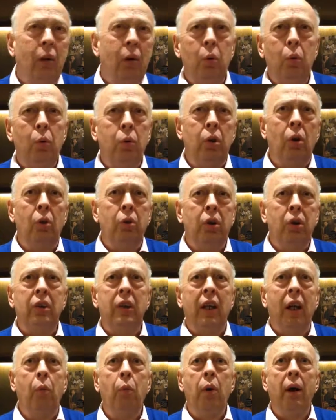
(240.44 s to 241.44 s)
Now, all doctors
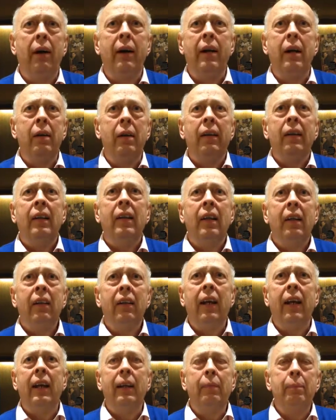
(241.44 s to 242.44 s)
get worried and
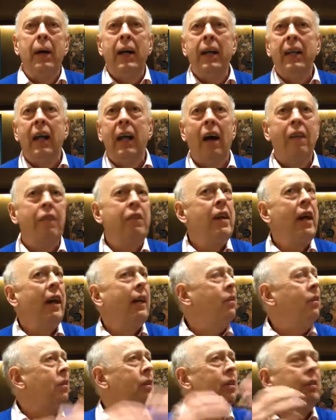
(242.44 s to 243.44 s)
they make
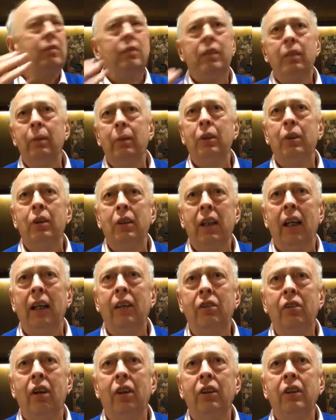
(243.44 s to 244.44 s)
caveats, and you mustn't
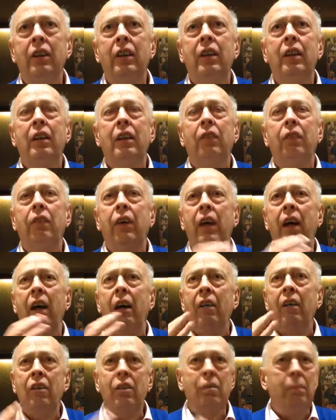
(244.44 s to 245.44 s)
take drugs that
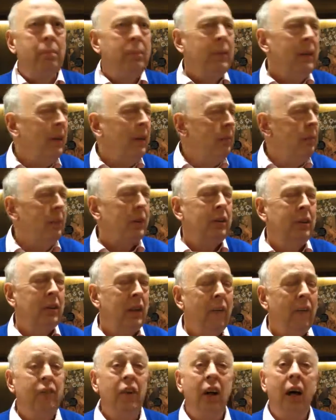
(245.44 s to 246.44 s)
interfere, and you mustn't
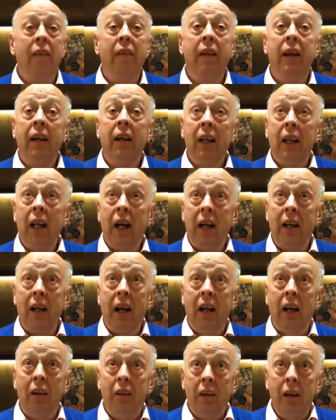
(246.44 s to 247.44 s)
have diarrhea, and
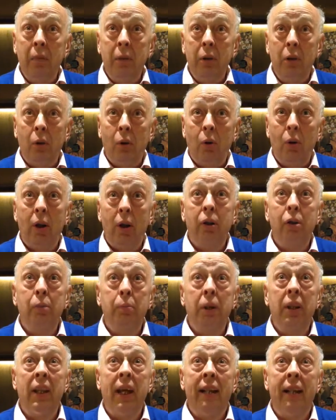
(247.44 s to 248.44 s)
I agree with all those,
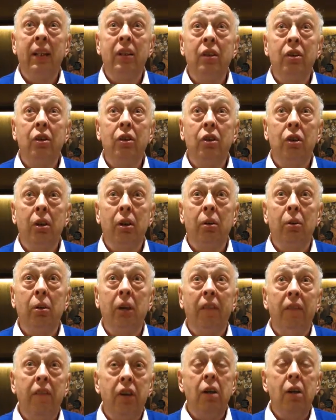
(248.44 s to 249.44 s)
but that is the truth.
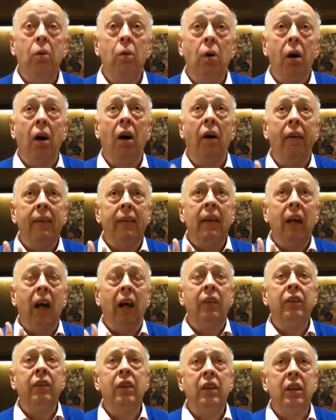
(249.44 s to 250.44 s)
If you are
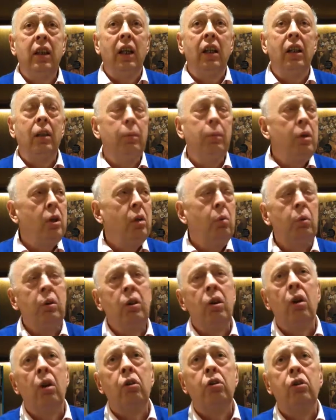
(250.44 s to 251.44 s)
undetectable, you will
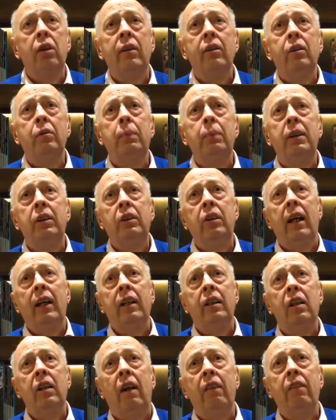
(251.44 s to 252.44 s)
not transmit
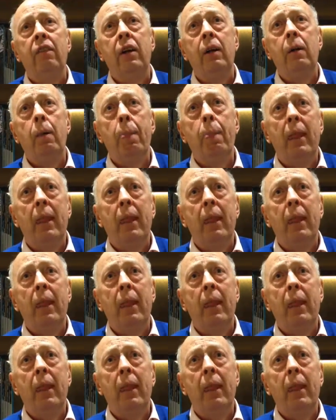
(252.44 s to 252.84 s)
HIV.